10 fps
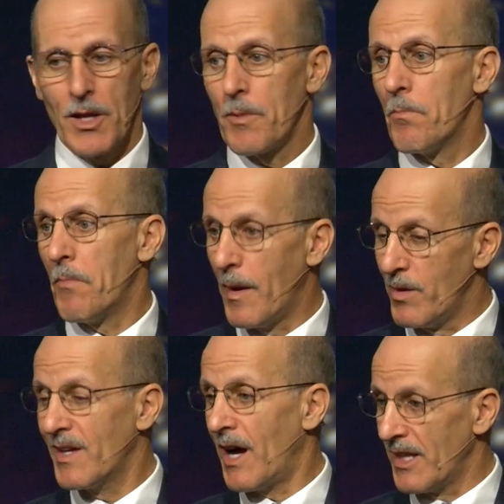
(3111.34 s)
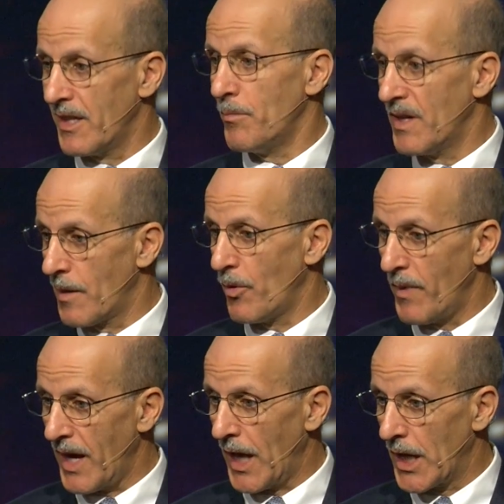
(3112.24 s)
Maybe God did become a
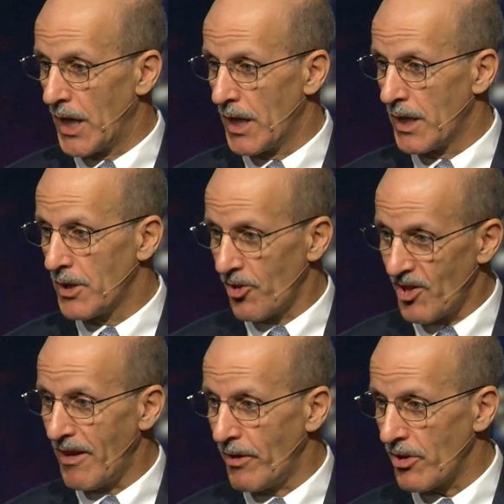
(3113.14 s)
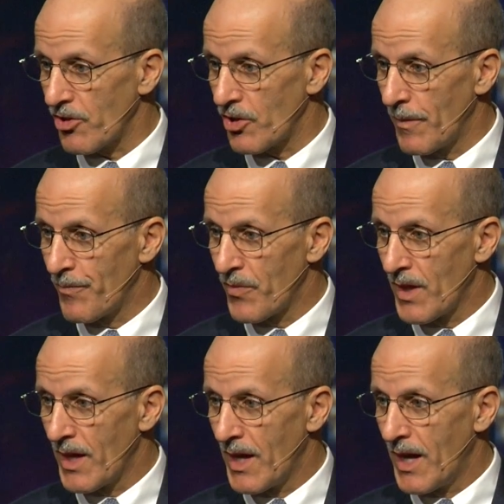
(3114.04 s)
man to save us,
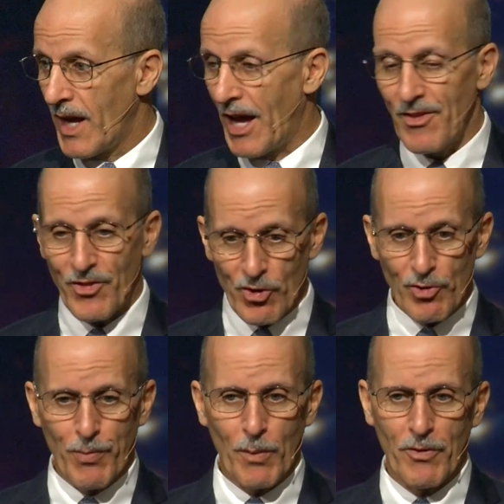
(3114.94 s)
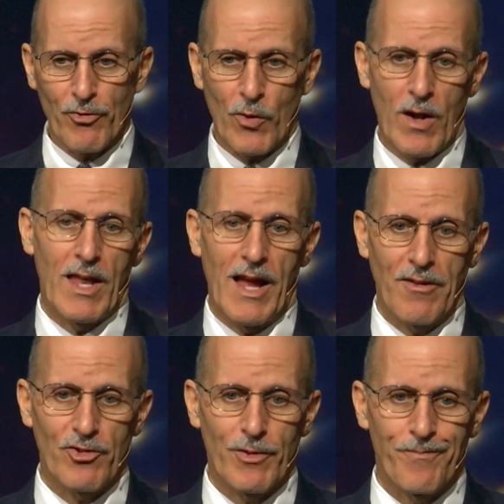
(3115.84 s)
and that there's a purpose for our
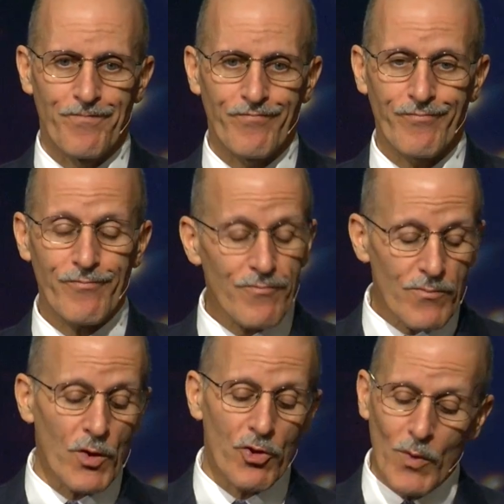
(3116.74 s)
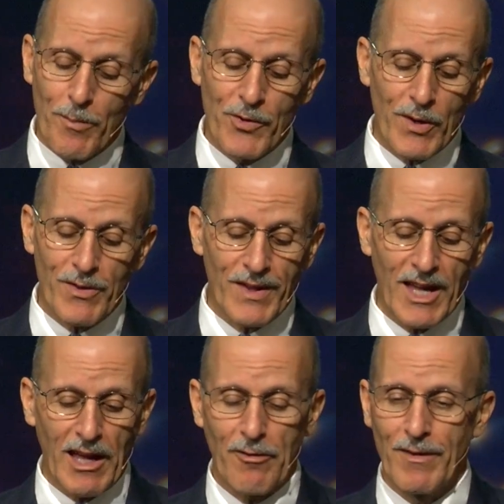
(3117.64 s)
lives. So up there in the
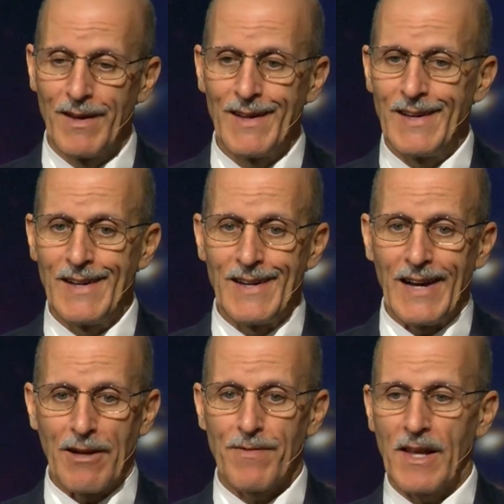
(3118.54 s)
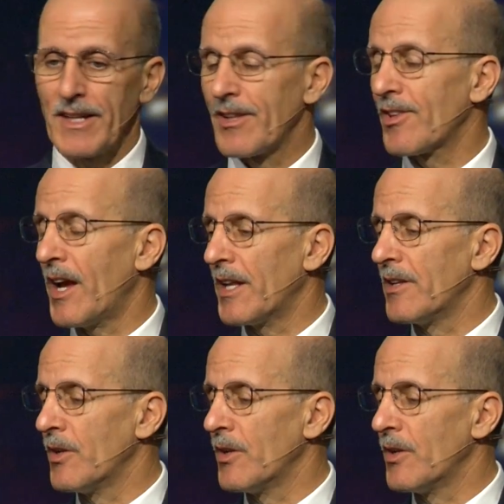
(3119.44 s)
cave, I finally decided,